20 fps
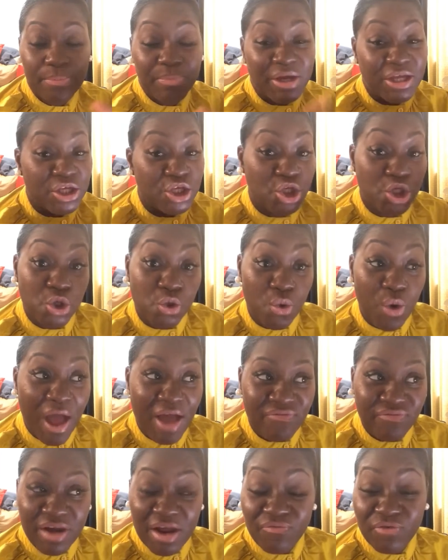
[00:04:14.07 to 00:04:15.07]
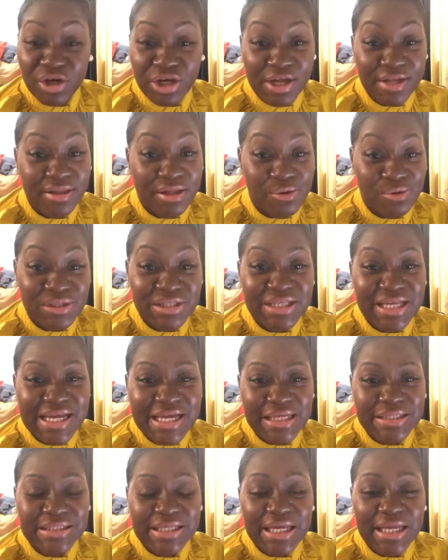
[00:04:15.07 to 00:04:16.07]
but you have never done those
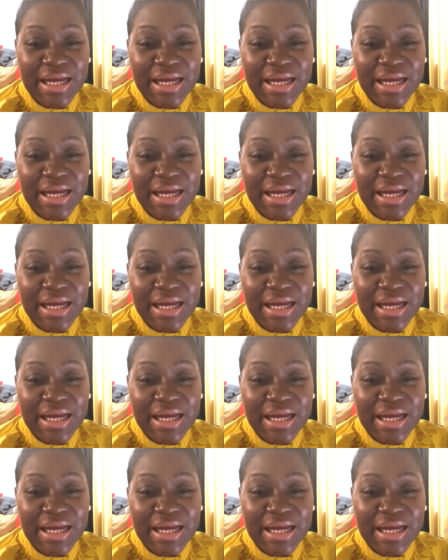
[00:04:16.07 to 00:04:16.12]
things.